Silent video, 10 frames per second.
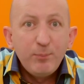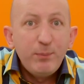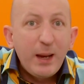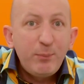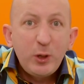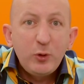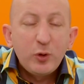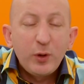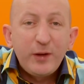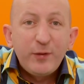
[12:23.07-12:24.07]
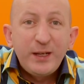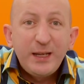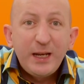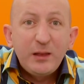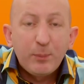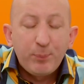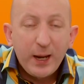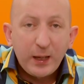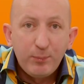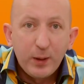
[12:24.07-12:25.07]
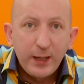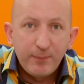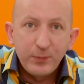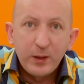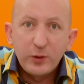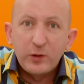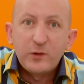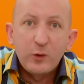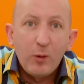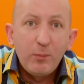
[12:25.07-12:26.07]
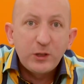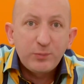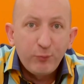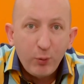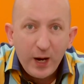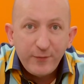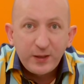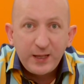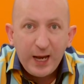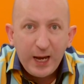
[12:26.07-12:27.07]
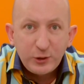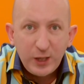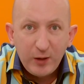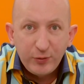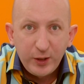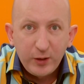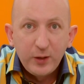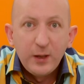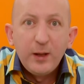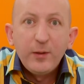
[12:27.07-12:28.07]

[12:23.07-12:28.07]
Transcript: Maybe you don't even need the bank money. There's so much private cash out there.